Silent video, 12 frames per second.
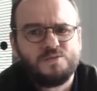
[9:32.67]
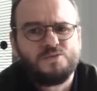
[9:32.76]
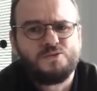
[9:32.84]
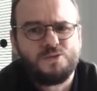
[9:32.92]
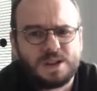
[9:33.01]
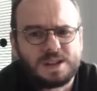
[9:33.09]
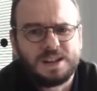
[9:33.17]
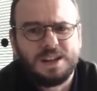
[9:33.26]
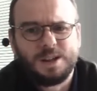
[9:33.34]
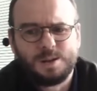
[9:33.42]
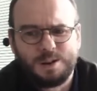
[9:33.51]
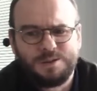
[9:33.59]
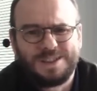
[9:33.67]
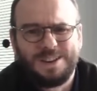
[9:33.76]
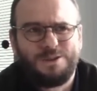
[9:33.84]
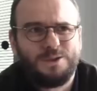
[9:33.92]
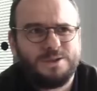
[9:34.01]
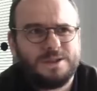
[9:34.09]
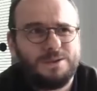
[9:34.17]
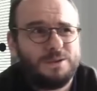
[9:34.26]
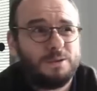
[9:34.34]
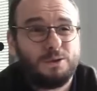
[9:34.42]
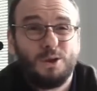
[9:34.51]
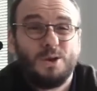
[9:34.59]
risky to have different
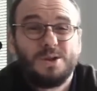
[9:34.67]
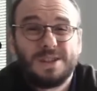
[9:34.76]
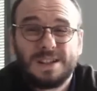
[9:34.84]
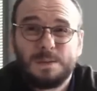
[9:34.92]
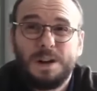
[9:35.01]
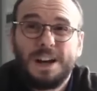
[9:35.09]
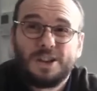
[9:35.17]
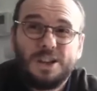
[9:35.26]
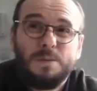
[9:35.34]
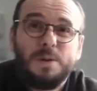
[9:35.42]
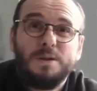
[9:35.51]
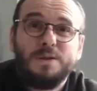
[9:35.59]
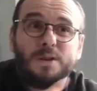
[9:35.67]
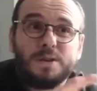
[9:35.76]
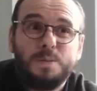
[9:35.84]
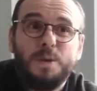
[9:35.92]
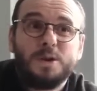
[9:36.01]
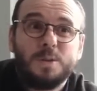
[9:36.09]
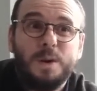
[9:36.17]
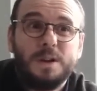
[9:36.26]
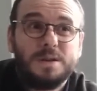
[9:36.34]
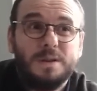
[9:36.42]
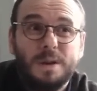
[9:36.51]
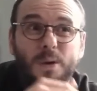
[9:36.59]
tones. And well, actually, when you got
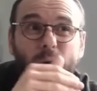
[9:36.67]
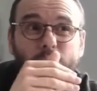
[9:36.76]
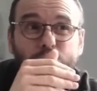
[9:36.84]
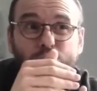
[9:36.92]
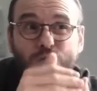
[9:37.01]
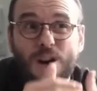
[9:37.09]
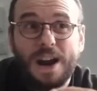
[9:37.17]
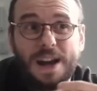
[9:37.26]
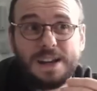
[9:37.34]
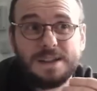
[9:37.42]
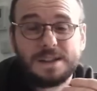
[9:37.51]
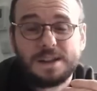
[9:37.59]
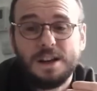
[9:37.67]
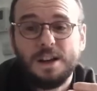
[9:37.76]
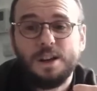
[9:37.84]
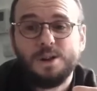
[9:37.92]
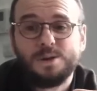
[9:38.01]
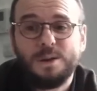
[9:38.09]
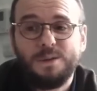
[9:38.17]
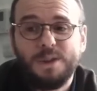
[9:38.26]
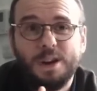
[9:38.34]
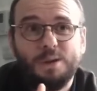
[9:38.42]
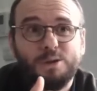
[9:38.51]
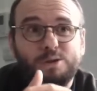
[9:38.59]
spokesperson, they're all trained to have the
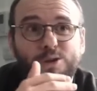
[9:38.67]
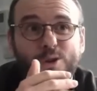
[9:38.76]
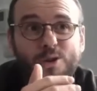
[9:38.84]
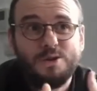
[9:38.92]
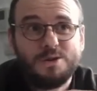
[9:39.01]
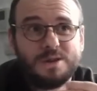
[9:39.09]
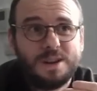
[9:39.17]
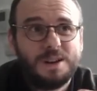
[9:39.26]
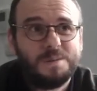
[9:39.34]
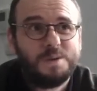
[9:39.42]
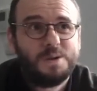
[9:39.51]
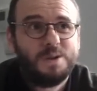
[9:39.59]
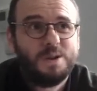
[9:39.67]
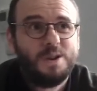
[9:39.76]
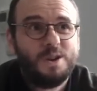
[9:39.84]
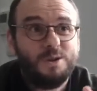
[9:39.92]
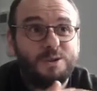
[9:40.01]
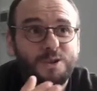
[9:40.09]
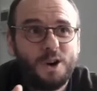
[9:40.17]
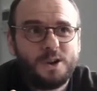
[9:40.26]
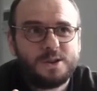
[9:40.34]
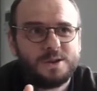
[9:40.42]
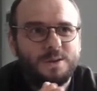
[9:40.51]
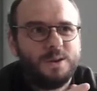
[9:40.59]
other tone, the
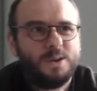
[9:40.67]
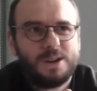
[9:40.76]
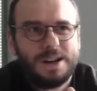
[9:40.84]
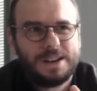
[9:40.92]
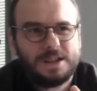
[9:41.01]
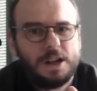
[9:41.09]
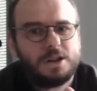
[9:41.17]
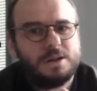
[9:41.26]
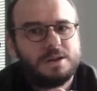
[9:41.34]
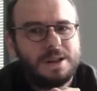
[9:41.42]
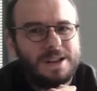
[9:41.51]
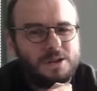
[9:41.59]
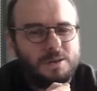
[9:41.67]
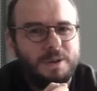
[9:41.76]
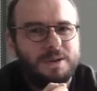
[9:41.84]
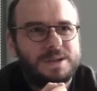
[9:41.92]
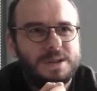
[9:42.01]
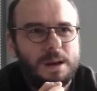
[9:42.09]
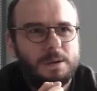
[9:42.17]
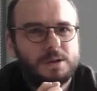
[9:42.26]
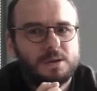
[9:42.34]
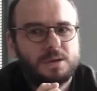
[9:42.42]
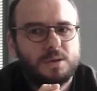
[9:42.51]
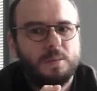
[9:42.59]
voice of the organization. So that should be the same on
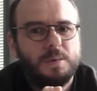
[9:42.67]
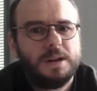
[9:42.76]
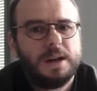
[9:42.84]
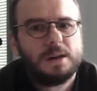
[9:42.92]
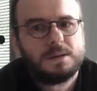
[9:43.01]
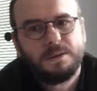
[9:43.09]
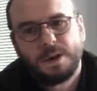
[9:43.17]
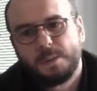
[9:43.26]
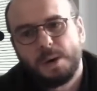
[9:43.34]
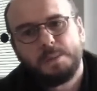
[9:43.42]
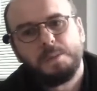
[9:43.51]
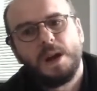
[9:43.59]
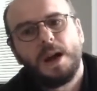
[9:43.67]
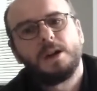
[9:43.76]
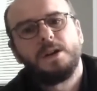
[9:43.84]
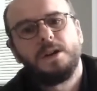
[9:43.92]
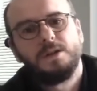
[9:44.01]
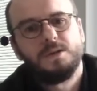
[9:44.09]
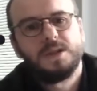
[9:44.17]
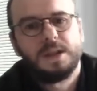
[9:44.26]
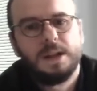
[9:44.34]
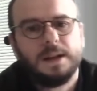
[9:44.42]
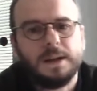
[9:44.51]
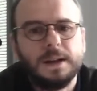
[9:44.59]
social media. So I think what we are going to
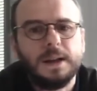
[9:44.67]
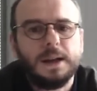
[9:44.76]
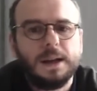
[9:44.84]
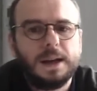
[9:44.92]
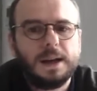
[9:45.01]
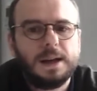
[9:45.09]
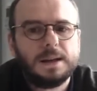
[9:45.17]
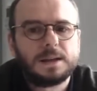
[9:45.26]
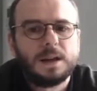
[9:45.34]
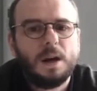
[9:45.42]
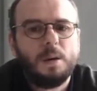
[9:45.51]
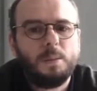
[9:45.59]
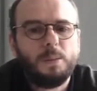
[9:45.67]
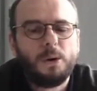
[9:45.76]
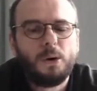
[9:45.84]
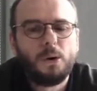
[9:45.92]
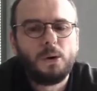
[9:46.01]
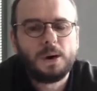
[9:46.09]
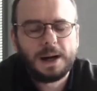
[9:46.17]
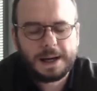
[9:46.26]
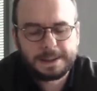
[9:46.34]
see is more